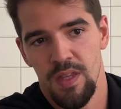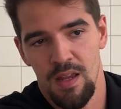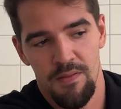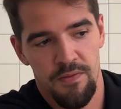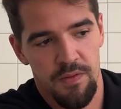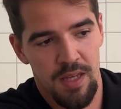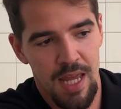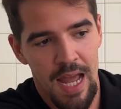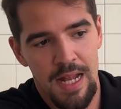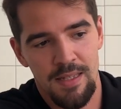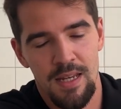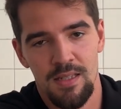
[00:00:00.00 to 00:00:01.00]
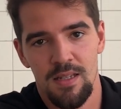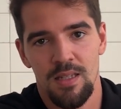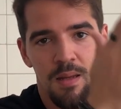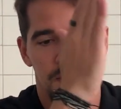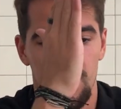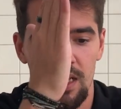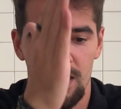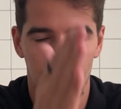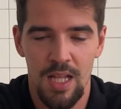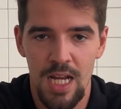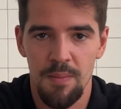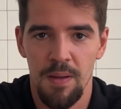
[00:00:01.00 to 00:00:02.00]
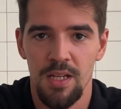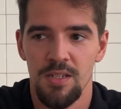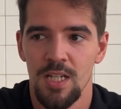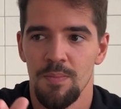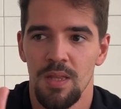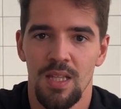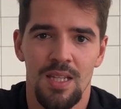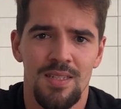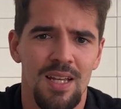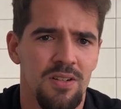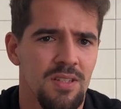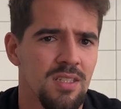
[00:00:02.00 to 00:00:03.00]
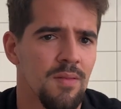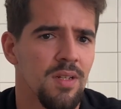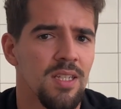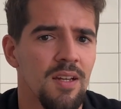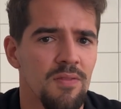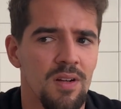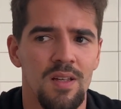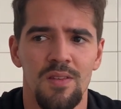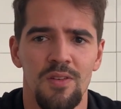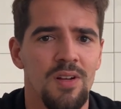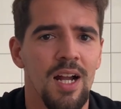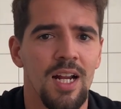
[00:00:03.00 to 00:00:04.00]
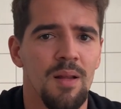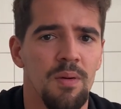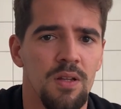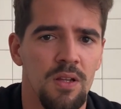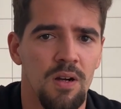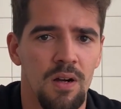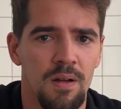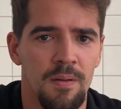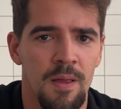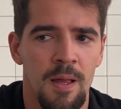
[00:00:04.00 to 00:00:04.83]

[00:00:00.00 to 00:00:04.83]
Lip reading: if the ad says the same thing that the landing page says, but then the setter says something different, they're not going to book the call.